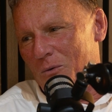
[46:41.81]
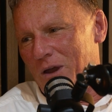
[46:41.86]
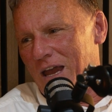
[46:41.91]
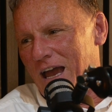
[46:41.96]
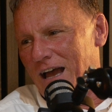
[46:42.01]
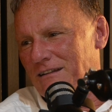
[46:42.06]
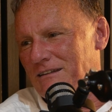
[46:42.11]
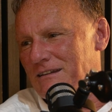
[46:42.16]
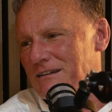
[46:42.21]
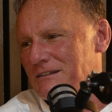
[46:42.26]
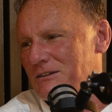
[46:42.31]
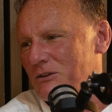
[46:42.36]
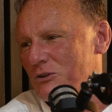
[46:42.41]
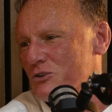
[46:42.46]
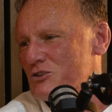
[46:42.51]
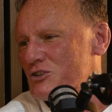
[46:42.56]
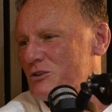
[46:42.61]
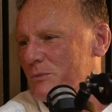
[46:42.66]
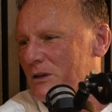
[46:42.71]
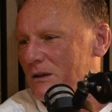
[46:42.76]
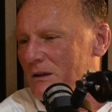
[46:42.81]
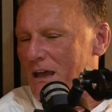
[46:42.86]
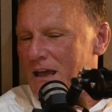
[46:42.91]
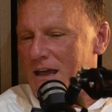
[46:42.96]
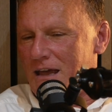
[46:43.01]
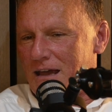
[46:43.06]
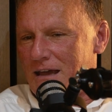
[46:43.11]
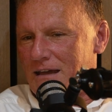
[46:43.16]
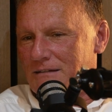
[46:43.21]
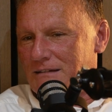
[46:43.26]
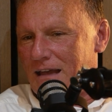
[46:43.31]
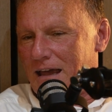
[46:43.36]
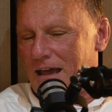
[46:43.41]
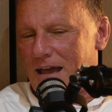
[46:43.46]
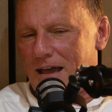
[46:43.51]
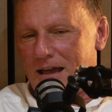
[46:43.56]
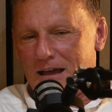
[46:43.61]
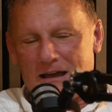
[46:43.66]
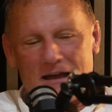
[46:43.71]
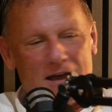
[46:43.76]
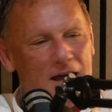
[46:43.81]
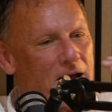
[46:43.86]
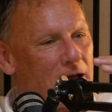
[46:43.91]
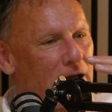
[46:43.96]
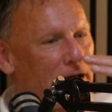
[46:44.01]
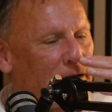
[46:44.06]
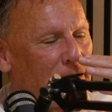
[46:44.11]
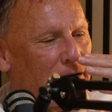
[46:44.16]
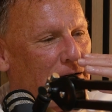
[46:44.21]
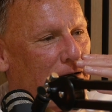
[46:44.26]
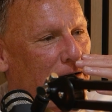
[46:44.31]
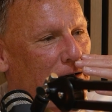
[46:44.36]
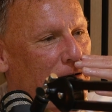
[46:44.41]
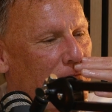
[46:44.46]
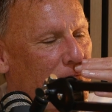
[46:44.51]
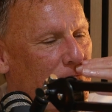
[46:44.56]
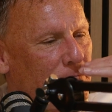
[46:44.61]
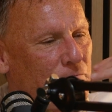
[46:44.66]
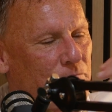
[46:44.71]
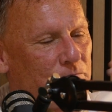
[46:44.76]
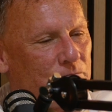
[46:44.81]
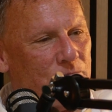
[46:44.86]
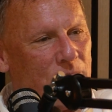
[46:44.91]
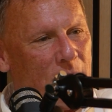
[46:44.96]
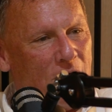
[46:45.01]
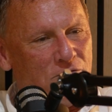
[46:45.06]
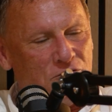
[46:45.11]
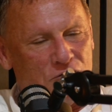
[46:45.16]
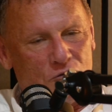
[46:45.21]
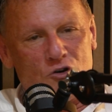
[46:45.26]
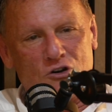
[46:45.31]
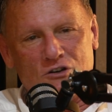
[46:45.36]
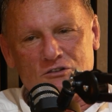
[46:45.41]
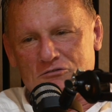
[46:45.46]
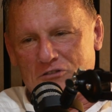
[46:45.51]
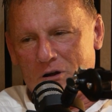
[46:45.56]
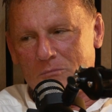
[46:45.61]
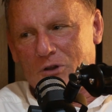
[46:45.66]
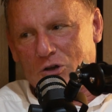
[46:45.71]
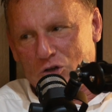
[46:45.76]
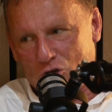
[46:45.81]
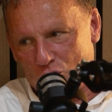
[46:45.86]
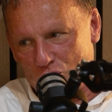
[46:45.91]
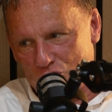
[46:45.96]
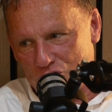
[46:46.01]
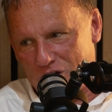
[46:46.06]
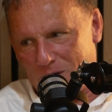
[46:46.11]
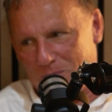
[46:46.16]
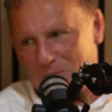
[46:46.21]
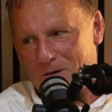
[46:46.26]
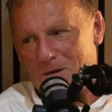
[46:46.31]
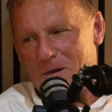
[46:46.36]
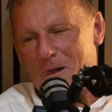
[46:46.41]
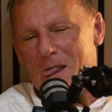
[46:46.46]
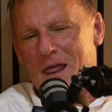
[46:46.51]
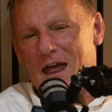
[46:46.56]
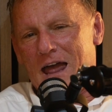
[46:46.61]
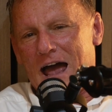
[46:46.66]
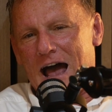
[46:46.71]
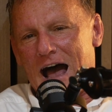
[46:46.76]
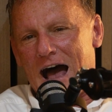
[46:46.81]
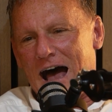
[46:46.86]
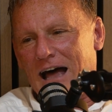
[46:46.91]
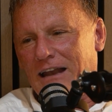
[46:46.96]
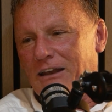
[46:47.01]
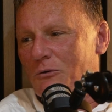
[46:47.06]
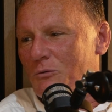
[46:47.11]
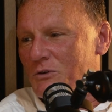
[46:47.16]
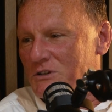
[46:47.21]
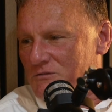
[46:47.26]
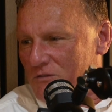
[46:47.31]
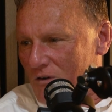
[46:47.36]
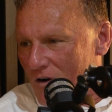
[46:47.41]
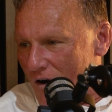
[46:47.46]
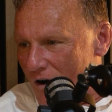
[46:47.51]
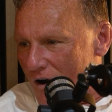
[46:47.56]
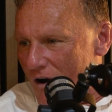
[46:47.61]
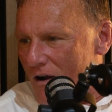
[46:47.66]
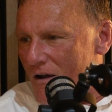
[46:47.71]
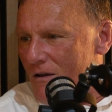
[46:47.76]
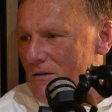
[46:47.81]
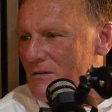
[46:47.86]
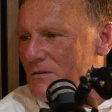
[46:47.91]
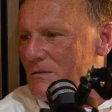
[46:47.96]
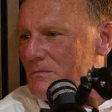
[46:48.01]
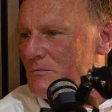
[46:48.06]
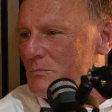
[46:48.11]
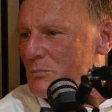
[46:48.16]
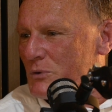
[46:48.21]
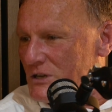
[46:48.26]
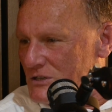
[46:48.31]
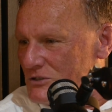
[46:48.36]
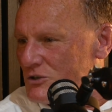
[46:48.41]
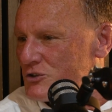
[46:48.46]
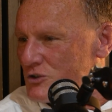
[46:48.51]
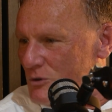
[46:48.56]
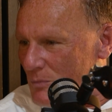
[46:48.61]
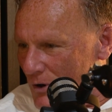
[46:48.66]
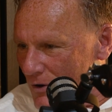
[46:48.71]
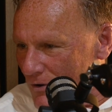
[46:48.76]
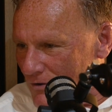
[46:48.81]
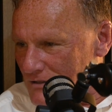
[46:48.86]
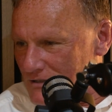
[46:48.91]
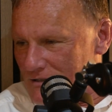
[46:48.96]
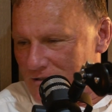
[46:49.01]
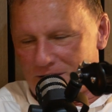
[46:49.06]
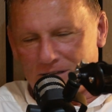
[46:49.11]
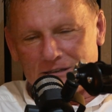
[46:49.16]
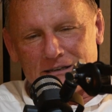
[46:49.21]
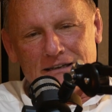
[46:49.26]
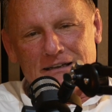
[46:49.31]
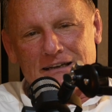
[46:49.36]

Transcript: There used to be a fund from the tuck shop, and it was for prisoner supports.